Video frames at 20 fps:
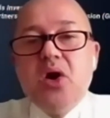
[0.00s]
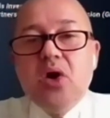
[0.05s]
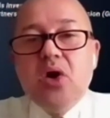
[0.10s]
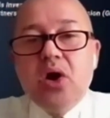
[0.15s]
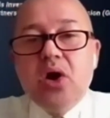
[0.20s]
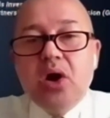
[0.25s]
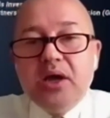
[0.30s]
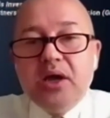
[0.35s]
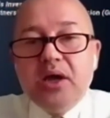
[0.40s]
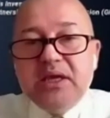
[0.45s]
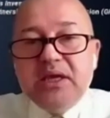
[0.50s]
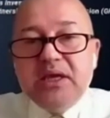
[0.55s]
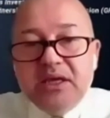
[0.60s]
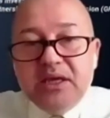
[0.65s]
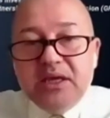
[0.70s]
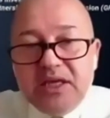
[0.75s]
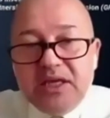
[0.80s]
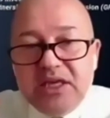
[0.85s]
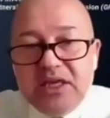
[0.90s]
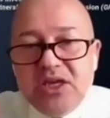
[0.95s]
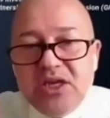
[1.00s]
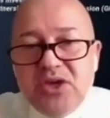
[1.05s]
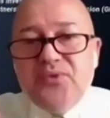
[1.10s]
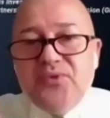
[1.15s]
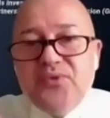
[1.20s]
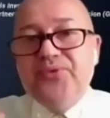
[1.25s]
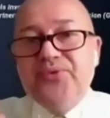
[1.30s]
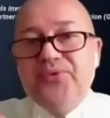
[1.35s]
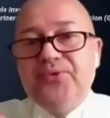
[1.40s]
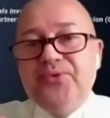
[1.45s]
if
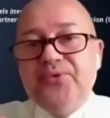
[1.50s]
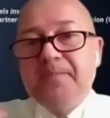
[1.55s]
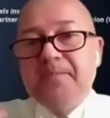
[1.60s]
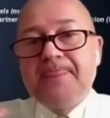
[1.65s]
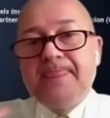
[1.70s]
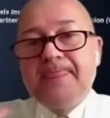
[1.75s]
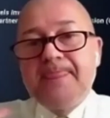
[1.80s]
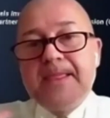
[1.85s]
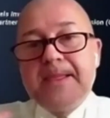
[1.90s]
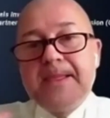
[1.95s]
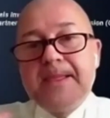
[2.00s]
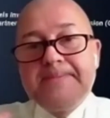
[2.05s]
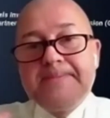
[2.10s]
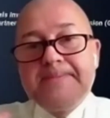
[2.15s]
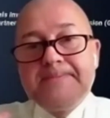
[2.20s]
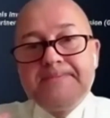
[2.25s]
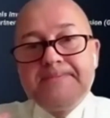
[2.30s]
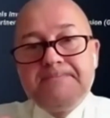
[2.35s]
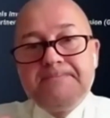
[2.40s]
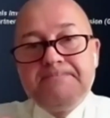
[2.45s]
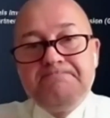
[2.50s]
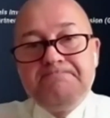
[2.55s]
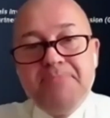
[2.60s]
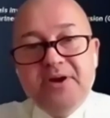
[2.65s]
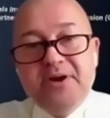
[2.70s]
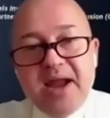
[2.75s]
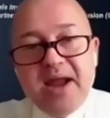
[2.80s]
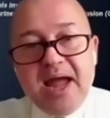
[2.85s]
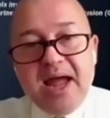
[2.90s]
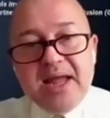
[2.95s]

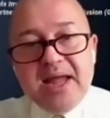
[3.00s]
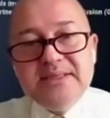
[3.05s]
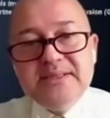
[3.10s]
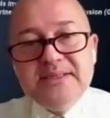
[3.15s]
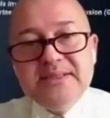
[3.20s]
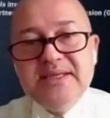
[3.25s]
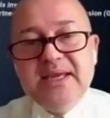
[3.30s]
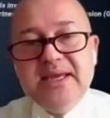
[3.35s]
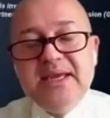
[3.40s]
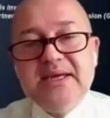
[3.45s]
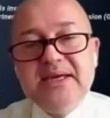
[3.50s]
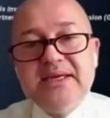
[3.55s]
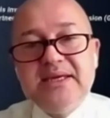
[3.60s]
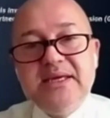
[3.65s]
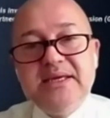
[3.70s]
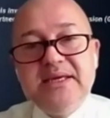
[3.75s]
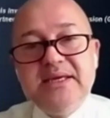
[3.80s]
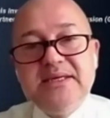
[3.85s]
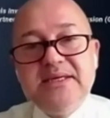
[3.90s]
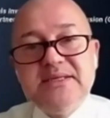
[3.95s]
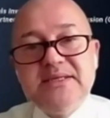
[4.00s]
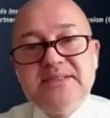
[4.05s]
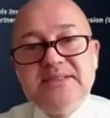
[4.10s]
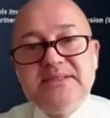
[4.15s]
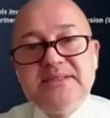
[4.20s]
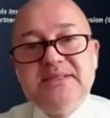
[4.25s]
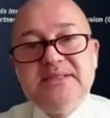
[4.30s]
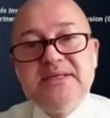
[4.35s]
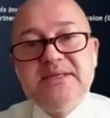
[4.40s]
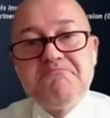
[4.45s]
branding is the
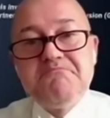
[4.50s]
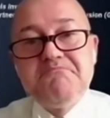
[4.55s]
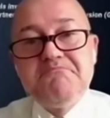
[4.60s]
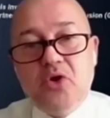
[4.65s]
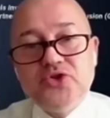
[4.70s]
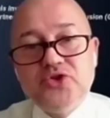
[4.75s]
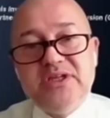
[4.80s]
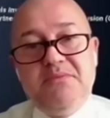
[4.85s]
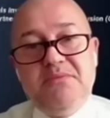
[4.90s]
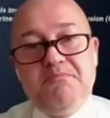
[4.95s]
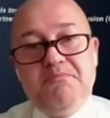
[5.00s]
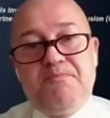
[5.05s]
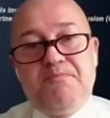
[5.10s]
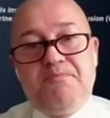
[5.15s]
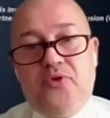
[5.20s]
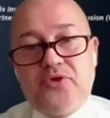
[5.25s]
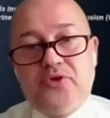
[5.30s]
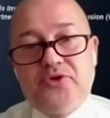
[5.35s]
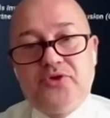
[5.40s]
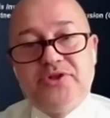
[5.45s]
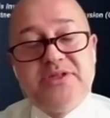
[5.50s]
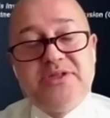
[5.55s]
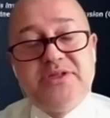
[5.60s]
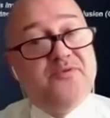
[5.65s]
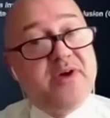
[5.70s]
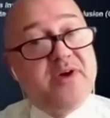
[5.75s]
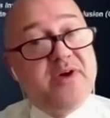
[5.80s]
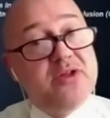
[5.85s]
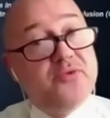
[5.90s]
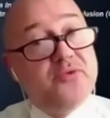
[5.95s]
most important, one of the
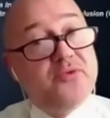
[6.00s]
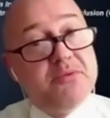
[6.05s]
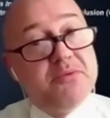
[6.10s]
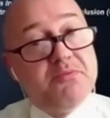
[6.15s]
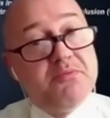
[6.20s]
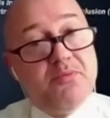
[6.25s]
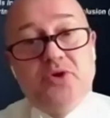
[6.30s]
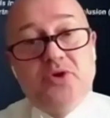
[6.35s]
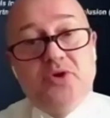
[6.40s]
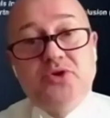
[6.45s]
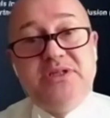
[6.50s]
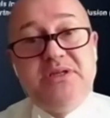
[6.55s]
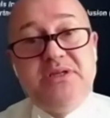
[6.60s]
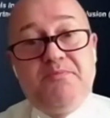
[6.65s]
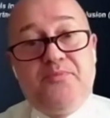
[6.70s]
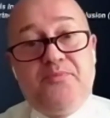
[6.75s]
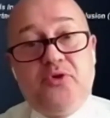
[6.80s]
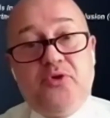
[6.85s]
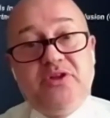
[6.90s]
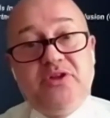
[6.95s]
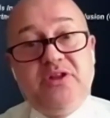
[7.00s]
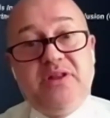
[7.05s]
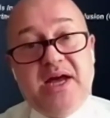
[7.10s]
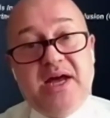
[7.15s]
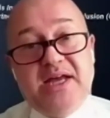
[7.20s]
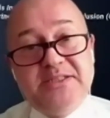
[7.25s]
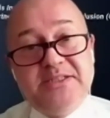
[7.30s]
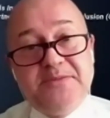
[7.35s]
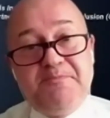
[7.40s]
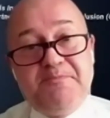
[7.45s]
most important
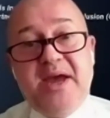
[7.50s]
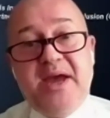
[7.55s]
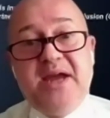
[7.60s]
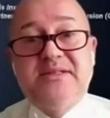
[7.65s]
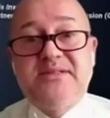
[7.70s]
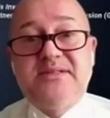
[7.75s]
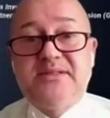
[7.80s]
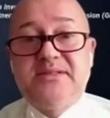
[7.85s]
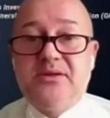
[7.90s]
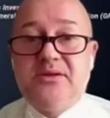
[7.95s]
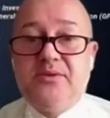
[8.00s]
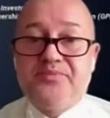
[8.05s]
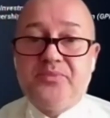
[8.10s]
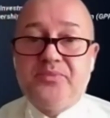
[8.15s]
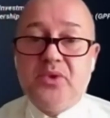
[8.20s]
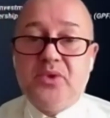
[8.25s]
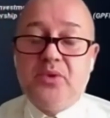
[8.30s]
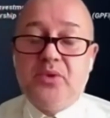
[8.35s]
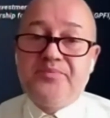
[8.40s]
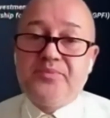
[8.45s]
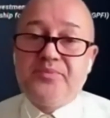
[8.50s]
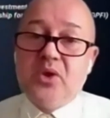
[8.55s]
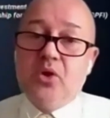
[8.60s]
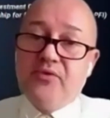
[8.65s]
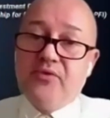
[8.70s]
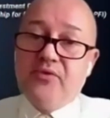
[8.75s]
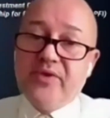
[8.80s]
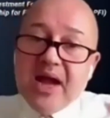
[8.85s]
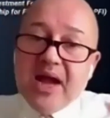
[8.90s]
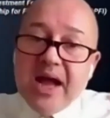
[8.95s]
aspects of a
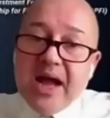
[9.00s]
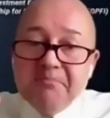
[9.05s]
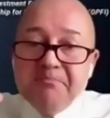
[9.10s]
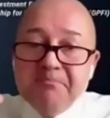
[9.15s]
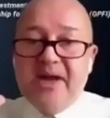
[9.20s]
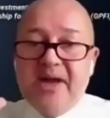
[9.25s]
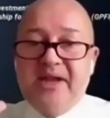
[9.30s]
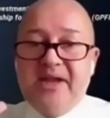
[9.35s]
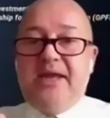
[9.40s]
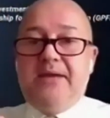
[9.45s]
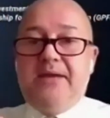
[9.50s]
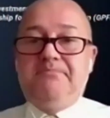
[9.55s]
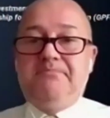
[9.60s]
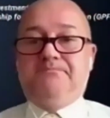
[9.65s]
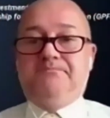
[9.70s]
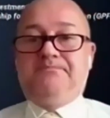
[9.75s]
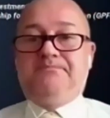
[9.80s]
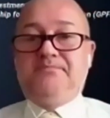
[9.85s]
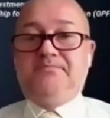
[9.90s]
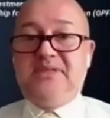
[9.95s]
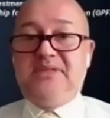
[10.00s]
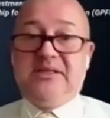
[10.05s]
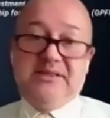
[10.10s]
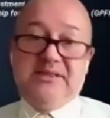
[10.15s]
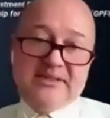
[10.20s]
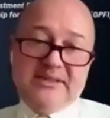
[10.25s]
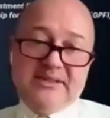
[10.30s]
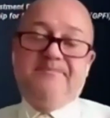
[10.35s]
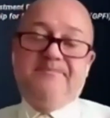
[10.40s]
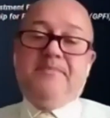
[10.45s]
company,
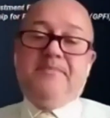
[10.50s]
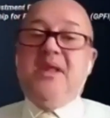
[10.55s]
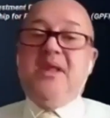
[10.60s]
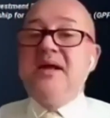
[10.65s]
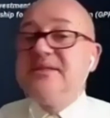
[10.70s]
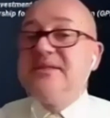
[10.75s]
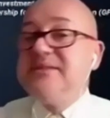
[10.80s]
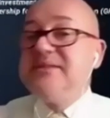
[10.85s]
then